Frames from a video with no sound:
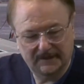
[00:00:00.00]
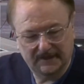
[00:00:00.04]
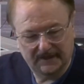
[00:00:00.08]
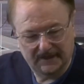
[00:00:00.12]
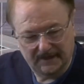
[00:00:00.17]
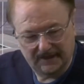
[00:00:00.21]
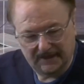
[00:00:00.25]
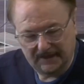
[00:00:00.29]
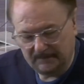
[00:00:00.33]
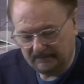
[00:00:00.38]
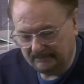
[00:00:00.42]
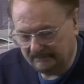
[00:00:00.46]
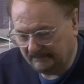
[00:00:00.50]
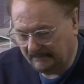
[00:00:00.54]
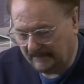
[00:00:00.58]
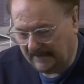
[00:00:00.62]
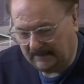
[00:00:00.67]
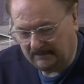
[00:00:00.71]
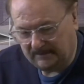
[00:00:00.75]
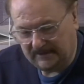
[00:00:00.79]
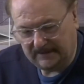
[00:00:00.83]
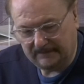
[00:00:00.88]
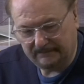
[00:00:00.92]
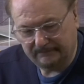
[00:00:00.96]
Um,
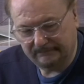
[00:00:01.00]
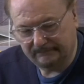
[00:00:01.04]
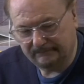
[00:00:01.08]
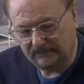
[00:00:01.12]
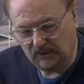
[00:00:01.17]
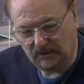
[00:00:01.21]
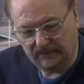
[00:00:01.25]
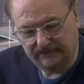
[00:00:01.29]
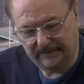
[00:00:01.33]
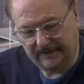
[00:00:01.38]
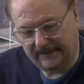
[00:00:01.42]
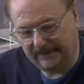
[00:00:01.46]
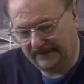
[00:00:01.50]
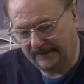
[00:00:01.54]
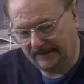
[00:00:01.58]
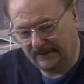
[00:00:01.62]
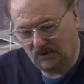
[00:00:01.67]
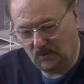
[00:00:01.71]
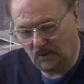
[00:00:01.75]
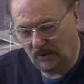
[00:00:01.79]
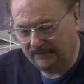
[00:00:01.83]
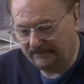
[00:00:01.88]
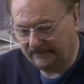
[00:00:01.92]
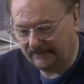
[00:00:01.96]
maybe moving an
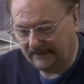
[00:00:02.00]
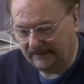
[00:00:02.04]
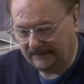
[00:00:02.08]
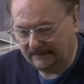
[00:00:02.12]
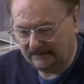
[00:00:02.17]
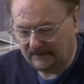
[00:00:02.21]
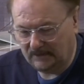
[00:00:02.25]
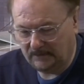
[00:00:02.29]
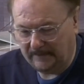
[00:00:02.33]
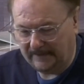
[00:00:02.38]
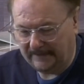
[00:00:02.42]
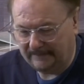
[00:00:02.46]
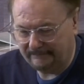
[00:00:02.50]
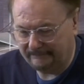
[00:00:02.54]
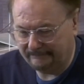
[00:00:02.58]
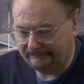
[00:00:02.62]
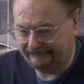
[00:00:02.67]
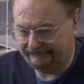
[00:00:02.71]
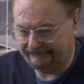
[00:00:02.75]
equivalent, a little bit,